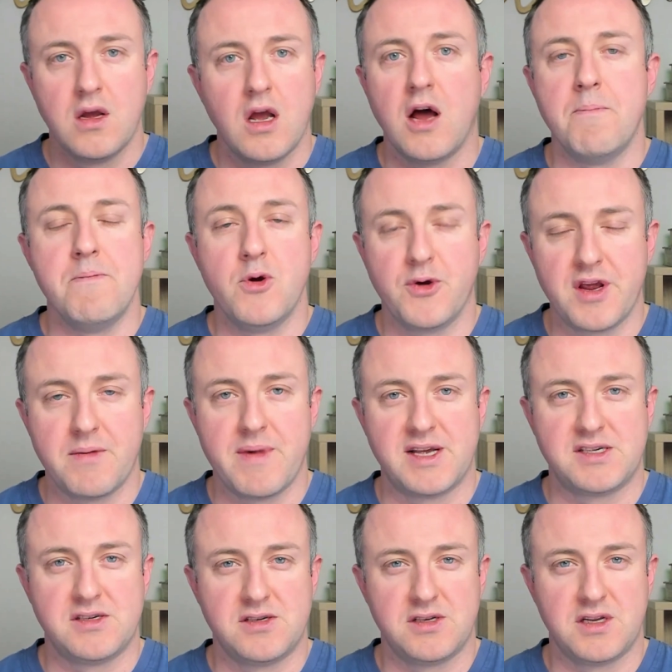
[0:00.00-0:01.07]
a million
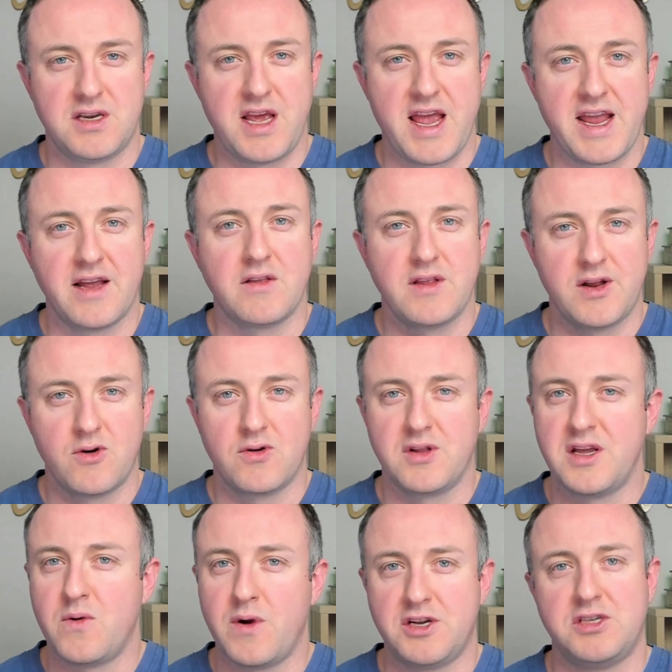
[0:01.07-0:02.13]
messages a day,
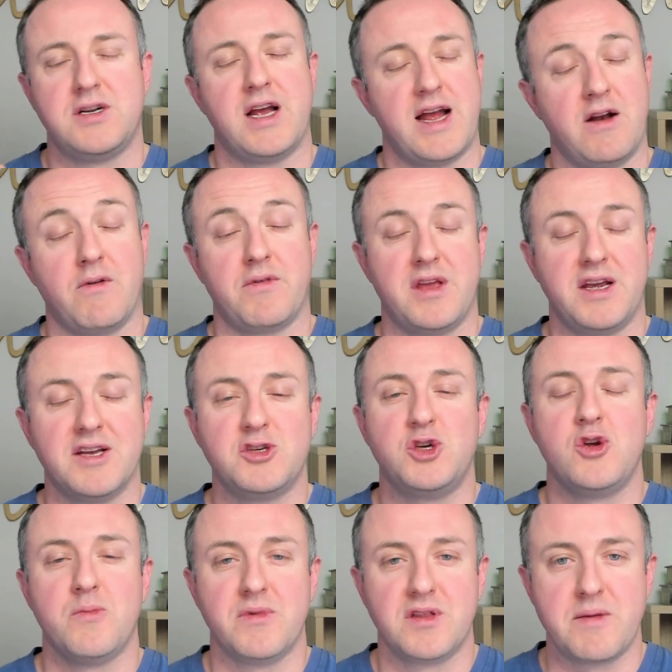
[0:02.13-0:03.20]
literally, which I don't think is
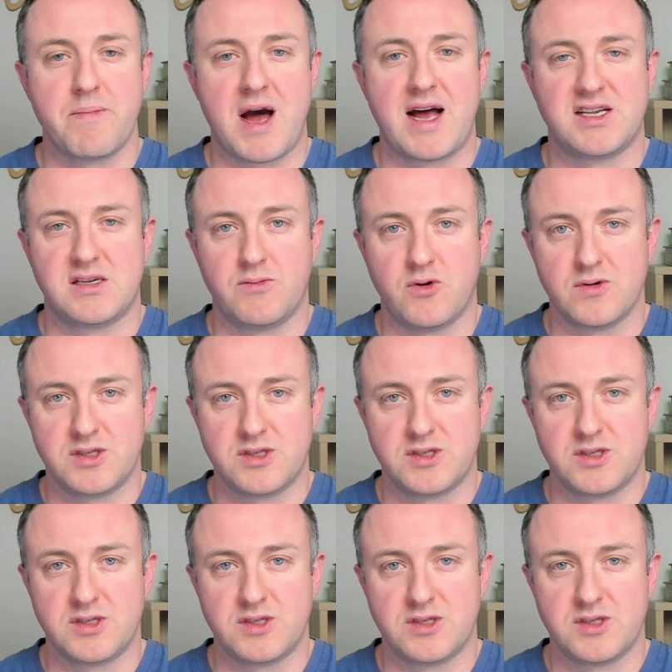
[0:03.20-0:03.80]
humanly possible.